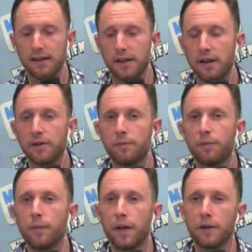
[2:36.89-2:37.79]
And the other
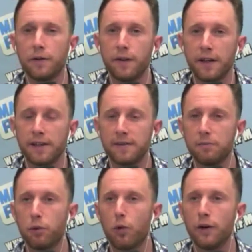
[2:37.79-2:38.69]
the other thing that's
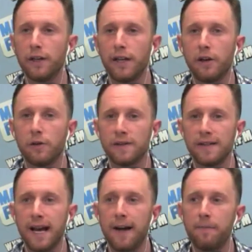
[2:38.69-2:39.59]
important here is
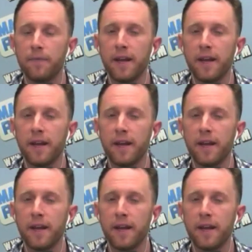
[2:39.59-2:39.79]
that